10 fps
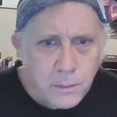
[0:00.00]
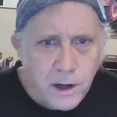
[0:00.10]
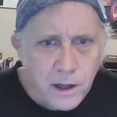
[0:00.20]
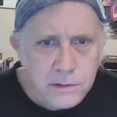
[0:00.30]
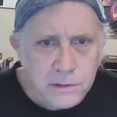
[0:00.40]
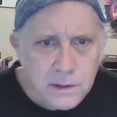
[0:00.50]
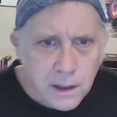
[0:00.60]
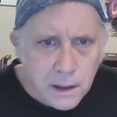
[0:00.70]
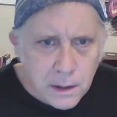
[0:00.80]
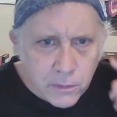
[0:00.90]
At the
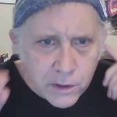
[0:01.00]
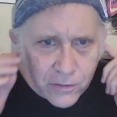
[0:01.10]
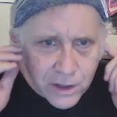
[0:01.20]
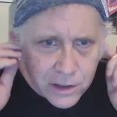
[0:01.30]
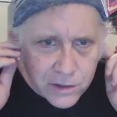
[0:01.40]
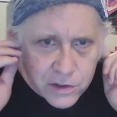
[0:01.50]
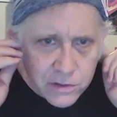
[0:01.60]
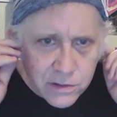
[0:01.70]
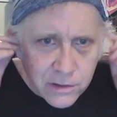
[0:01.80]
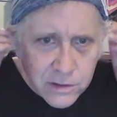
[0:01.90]
present time, one of
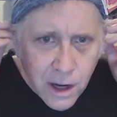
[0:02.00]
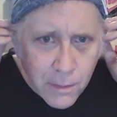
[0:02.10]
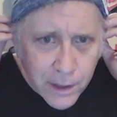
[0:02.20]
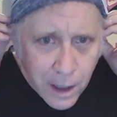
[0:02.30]
the issues that's